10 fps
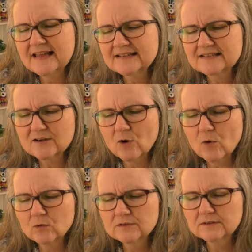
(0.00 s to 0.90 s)
that's an
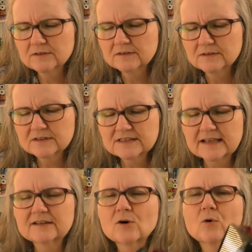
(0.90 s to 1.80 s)
old, looks
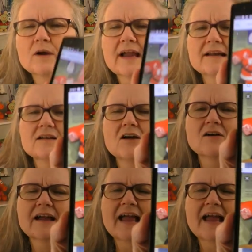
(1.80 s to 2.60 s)
like an old catalog